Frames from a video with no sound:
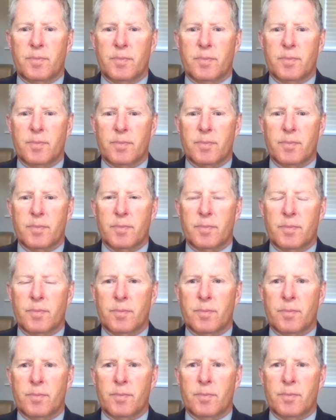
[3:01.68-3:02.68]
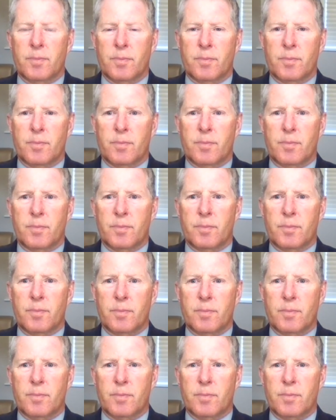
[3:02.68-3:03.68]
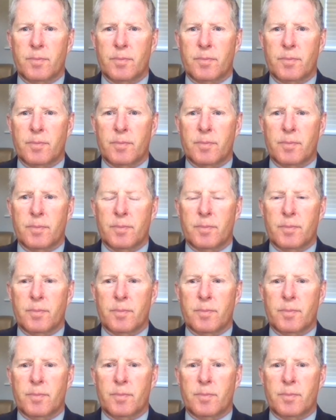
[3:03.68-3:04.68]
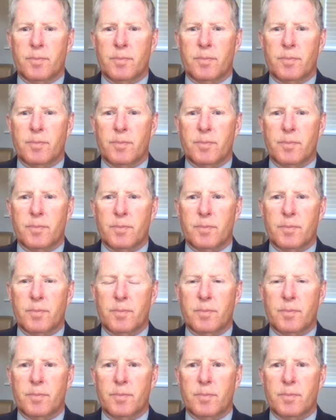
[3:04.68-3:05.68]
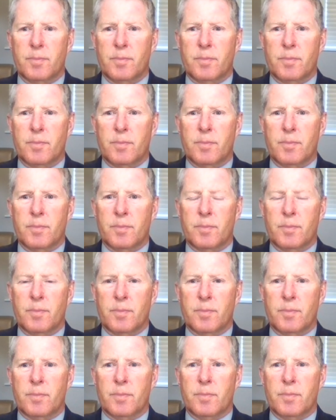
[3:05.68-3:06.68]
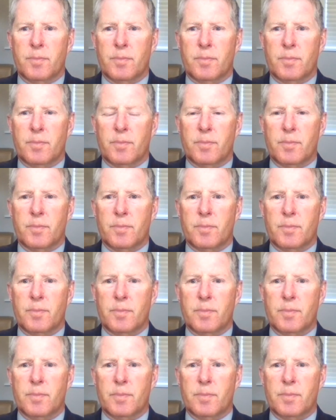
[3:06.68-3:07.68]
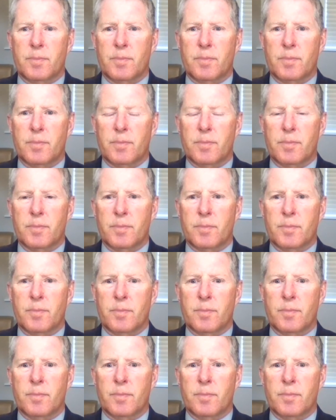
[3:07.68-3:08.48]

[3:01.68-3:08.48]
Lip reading: No words are spoken by the person on screen.